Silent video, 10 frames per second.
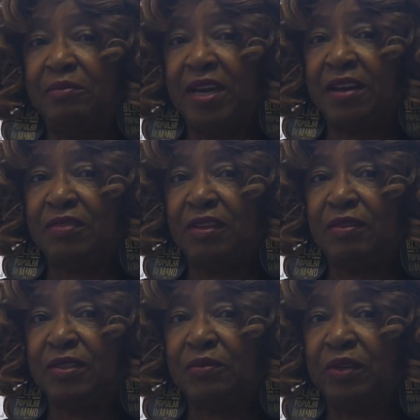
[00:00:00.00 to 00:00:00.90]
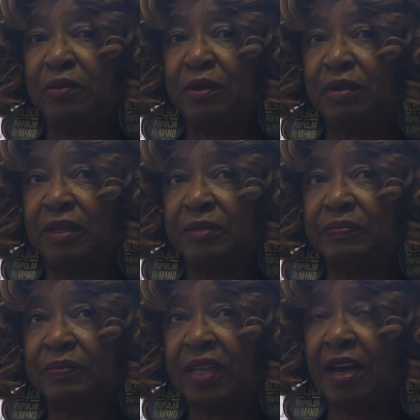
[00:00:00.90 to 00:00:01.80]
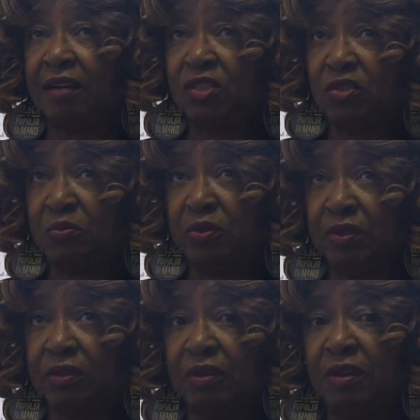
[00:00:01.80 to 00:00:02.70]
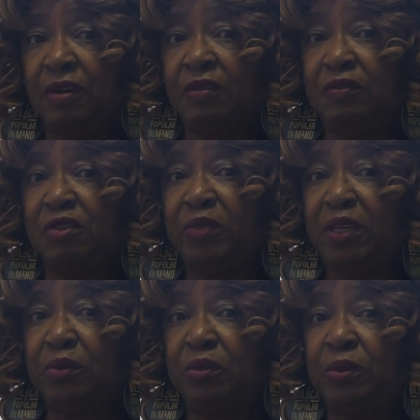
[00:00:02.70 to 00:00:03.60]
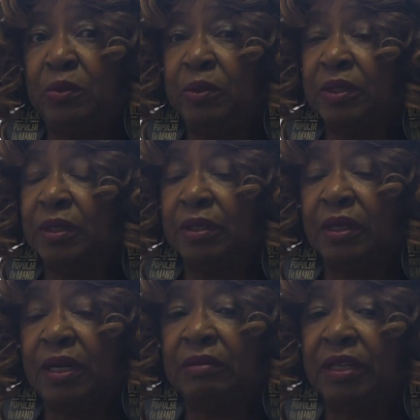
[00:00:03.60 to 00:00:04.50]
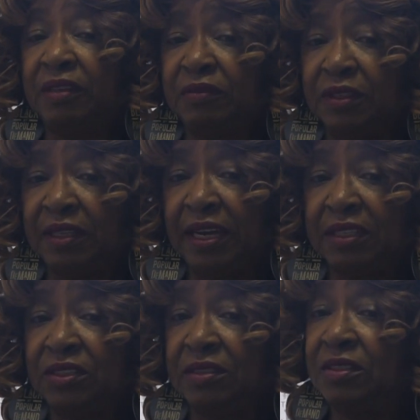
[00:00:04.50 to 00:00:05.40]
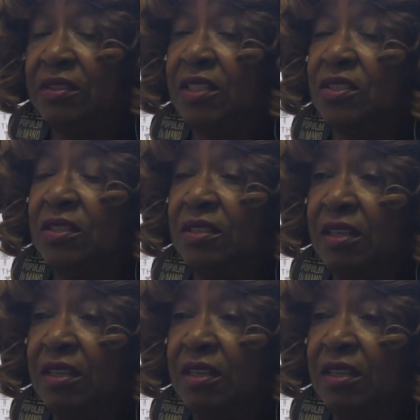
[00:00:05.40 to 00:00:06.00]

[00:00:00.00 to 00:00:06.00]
Matthews, and we wrote a how-to book for people who were running for elections, just to